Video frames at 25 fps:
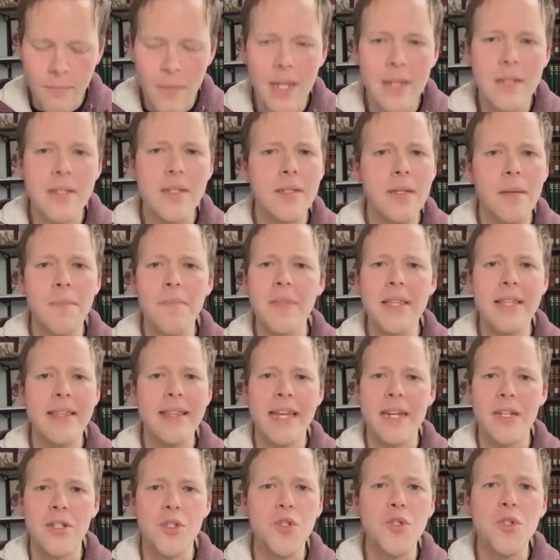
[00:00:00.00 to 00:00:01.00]
Something
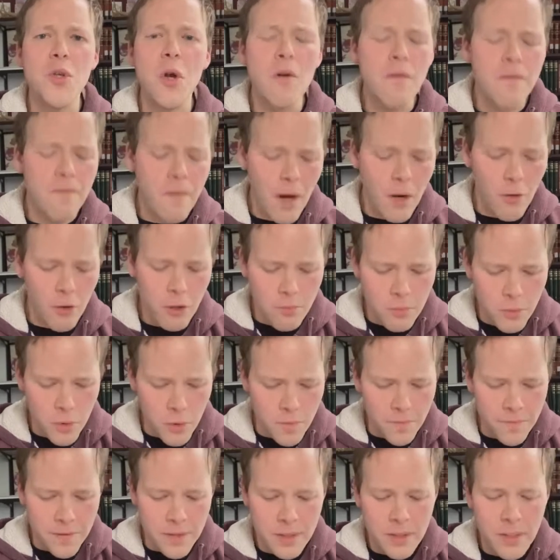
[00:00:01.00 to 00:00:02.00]
that is so far
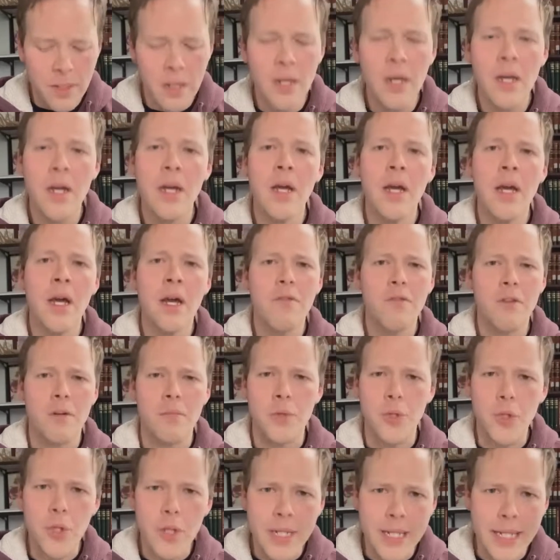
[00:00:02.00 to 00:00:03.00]
removed
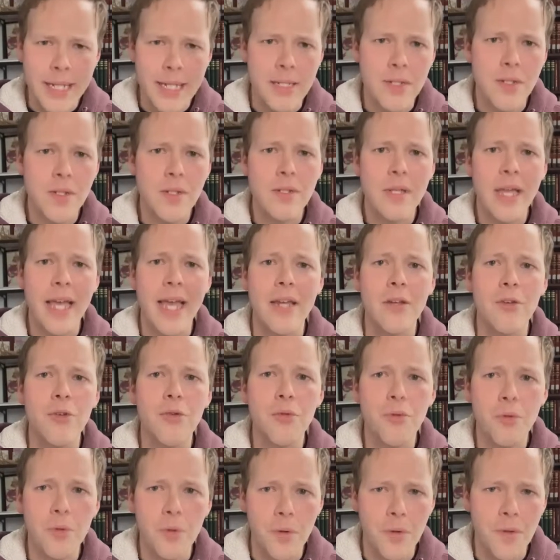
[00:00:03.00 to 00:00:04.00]
from goodness and
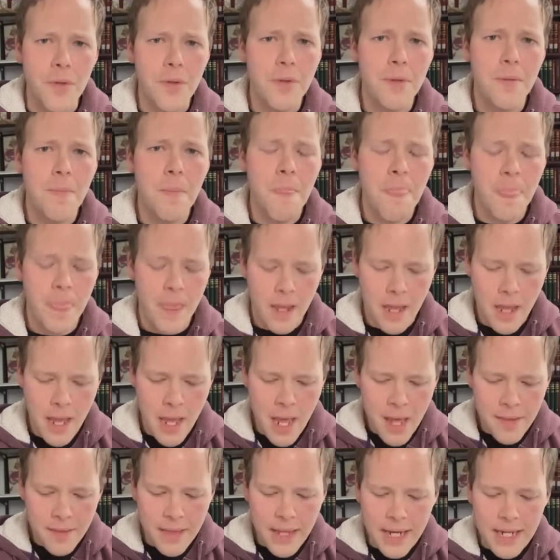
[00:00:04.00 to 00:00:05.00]
truth
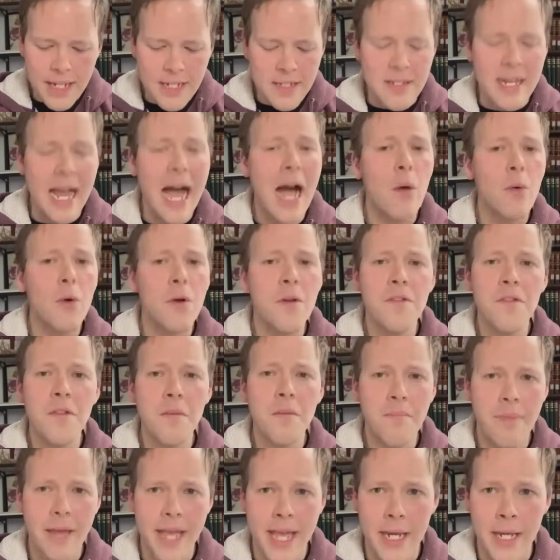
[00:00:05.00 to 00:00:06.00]
that it is not worth
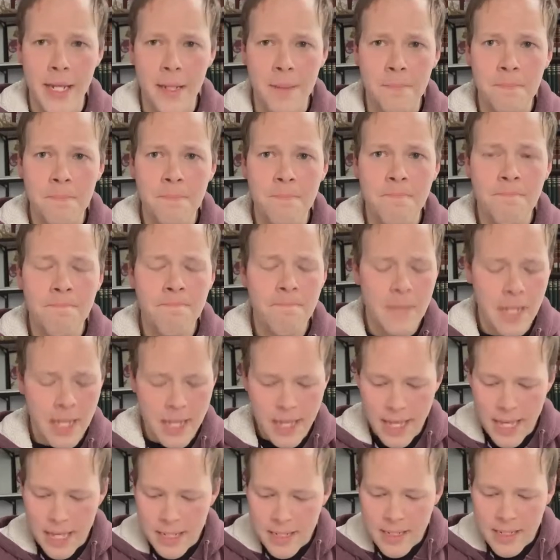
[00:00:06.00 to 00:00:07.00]
debating,
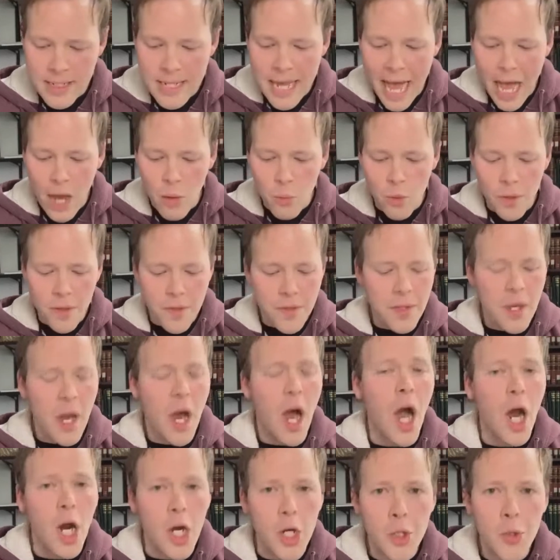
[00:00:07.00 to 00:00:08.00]
it is not worth
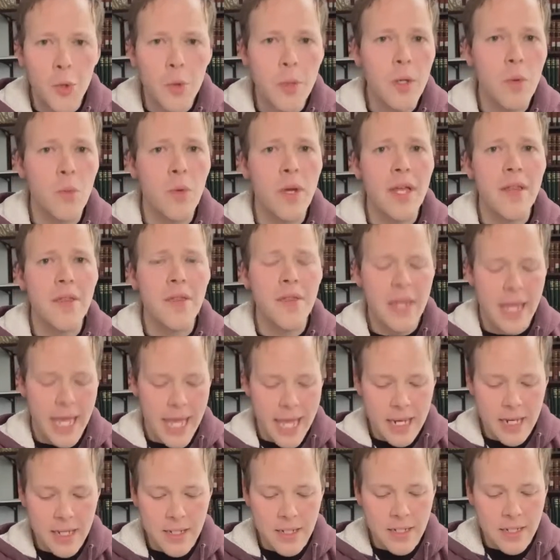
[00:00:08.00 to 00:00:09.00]
arguing with,
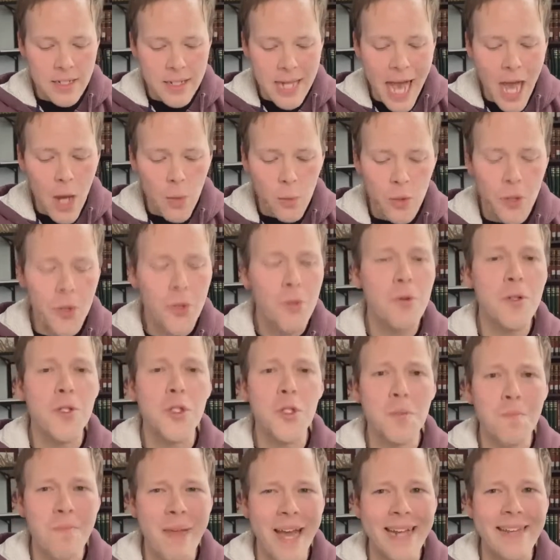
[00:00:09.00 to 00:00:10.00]
it is not worth
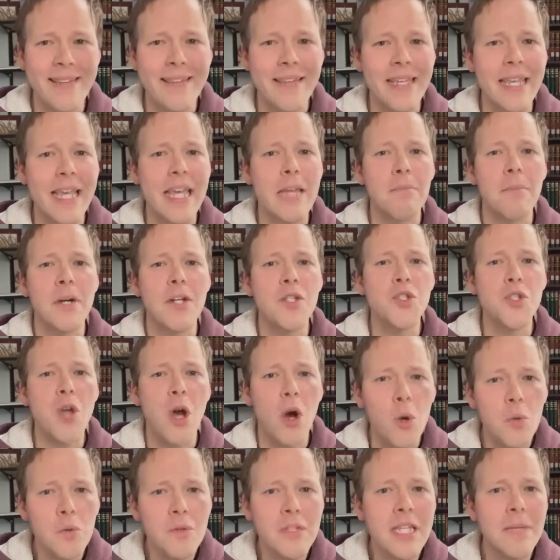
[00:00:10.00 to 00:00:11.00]
respecting, it must
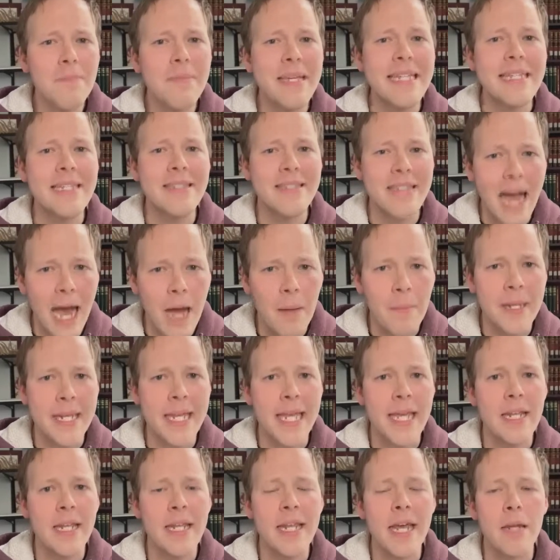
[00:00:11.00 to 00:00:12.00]
only be
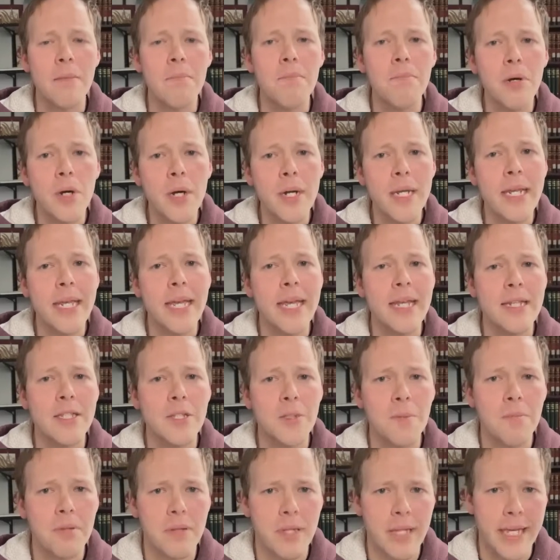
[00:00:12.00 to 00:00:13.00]
dominated and put in its
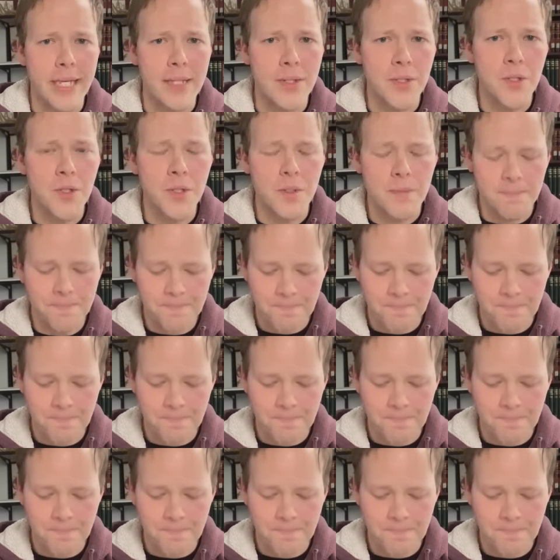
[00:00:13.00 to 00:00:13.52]
place.